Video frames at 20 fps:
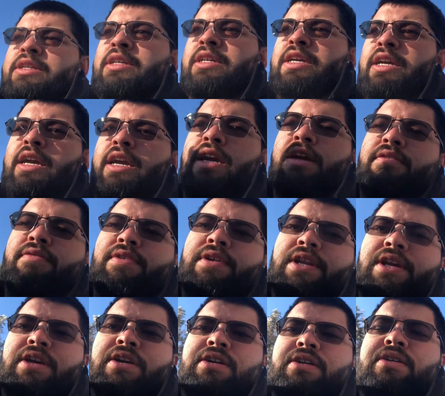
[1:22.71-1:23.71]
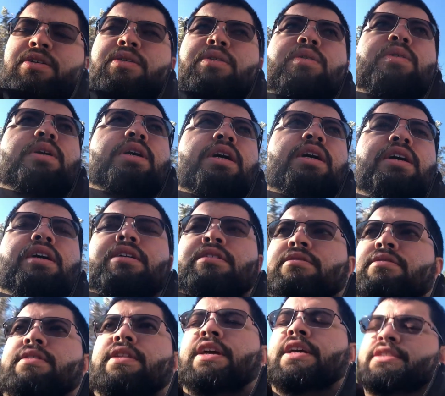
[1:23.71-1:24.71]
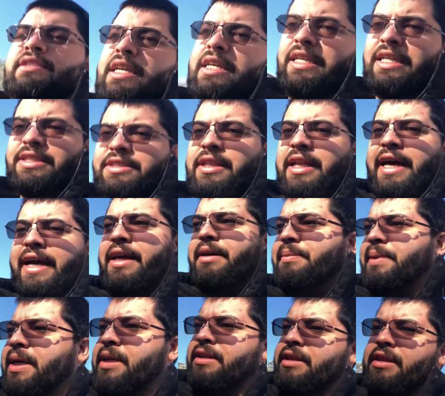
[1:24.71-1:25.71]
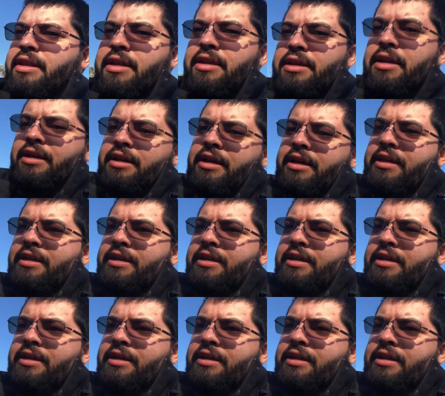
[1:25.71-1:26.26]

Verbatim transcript: and video of things I dislike about the